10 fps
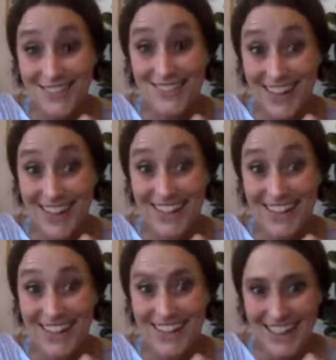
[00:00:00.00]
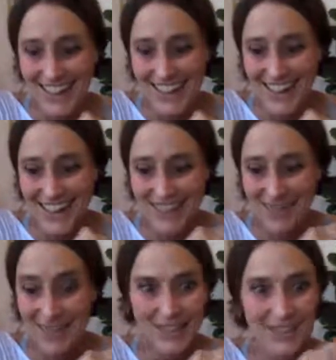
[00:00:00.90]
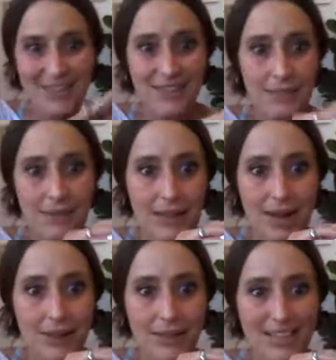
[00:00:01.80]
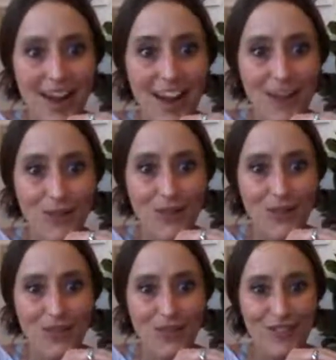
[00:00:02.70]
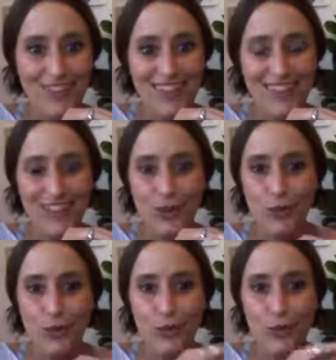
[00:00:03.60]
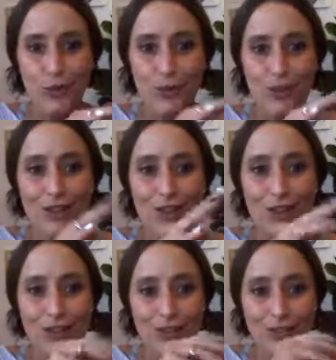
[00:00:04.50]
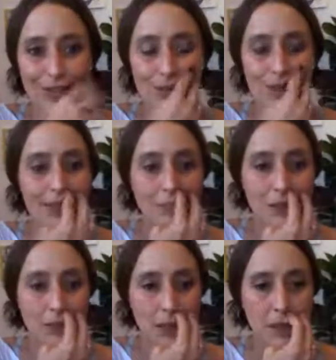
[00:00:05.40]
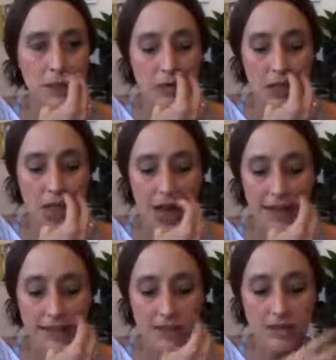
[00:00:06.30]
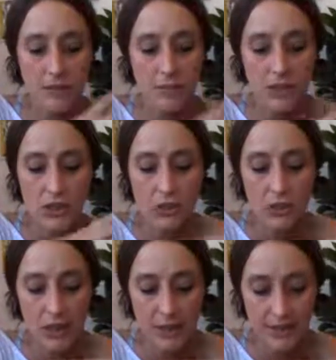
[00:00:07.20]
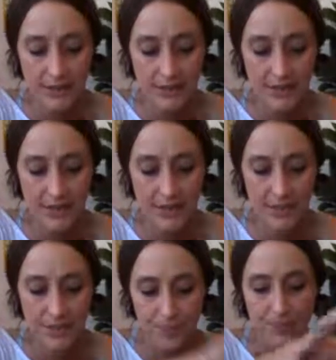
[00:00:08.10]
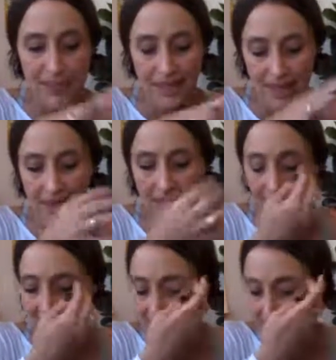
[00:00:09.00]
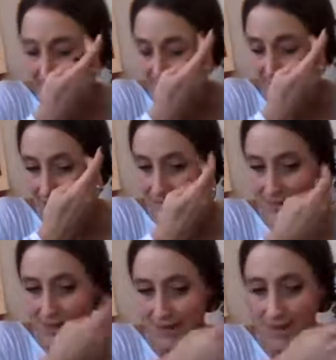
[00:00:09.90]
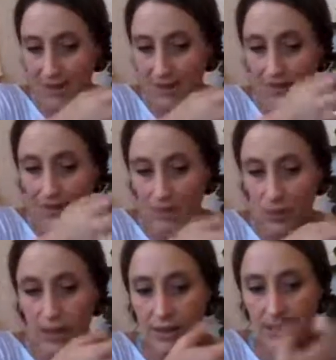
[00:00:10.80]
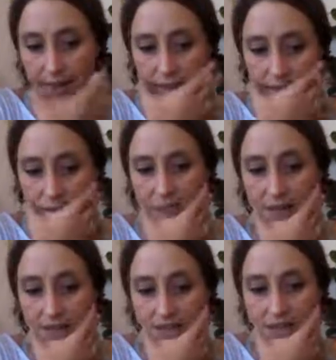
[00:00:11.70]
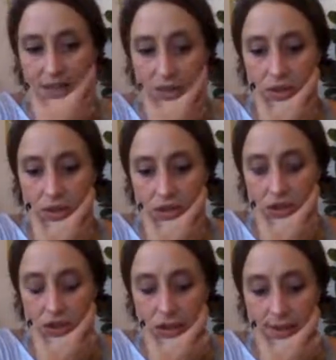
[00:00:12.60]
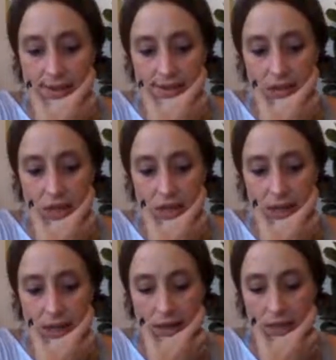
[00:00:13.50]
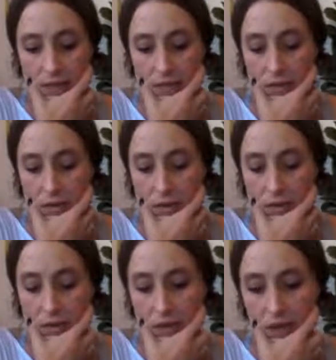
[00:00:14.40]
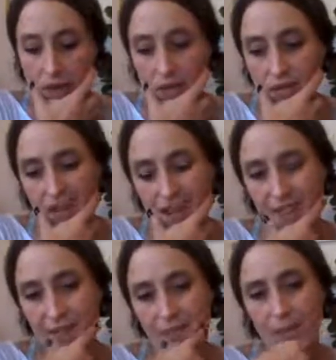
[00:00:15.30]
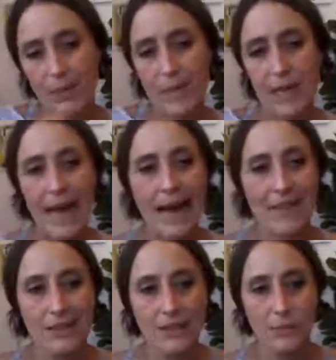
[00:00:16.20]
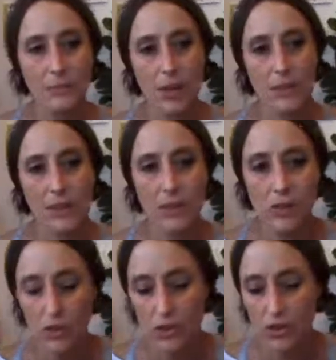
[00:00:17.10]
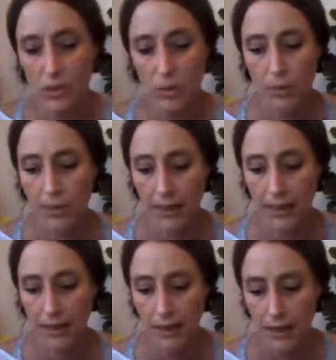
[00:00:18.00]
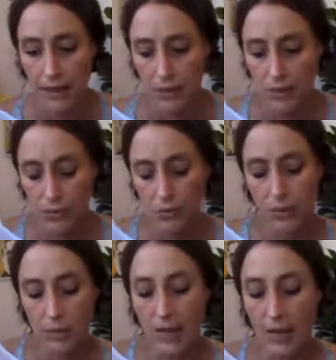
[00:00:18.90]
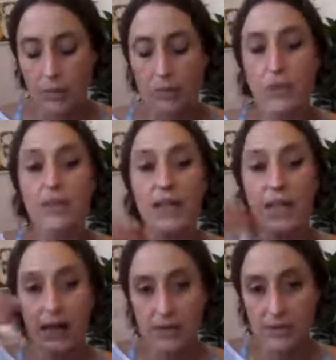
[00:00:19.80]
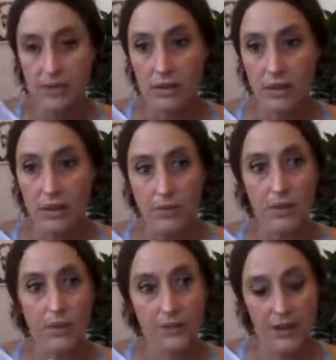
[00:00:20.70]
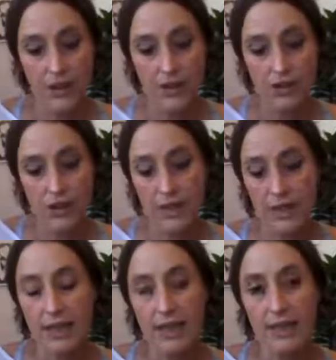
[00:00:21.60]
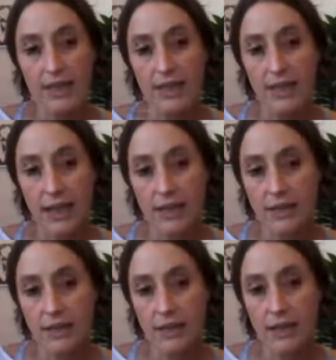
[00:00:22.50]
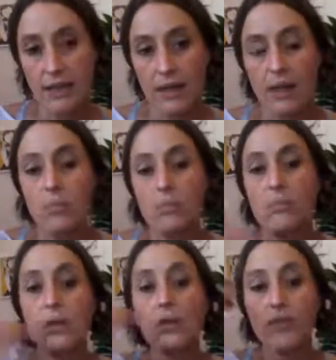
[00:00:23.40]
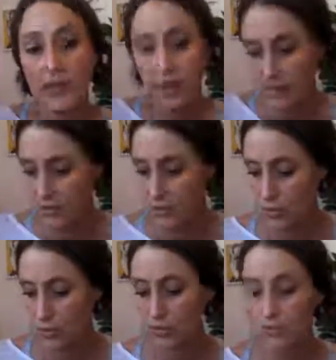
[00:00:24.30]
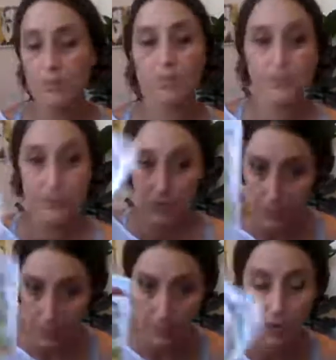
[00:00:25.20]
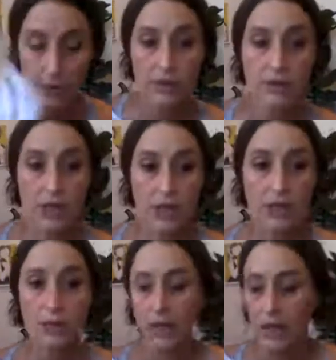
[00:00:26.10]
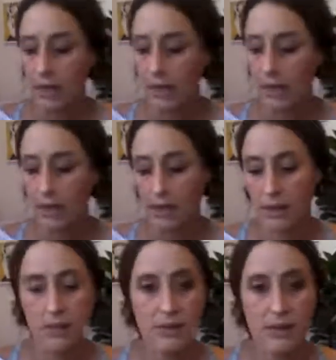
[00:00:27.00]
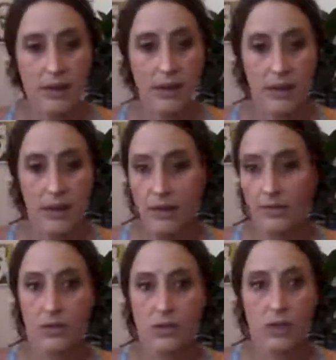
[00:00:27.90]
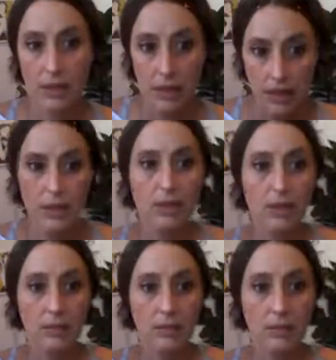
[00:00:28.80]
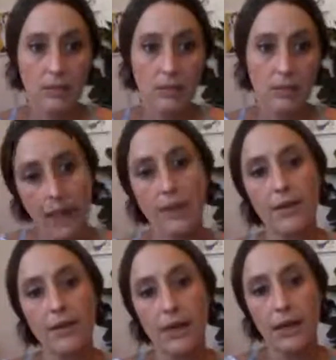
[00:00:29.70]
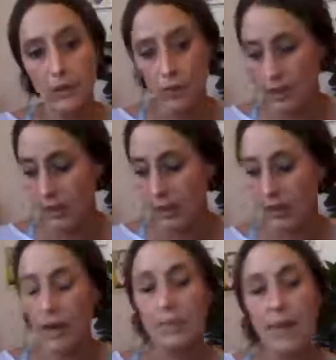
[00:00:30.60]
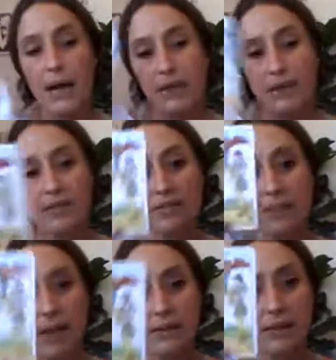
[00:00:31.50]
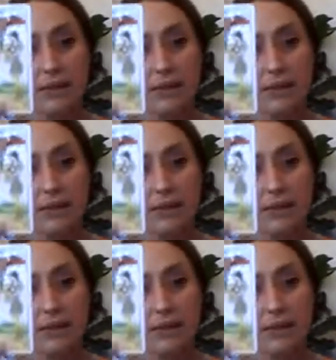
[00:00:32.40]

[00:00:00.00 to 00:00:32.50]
right? It doesn't even how it sounds. You intuitively reading between those lines. To me, too, collectively, again, this Saturn and Aquarius, Uranus and Taurus trine this weekend is kind of like, for me, a catalyst moment or a trigger point to, again, moving us, purification, healing, cleansing, moving us towards divine partnership. And I'm not saying that individually, like working together, that unity, that balance of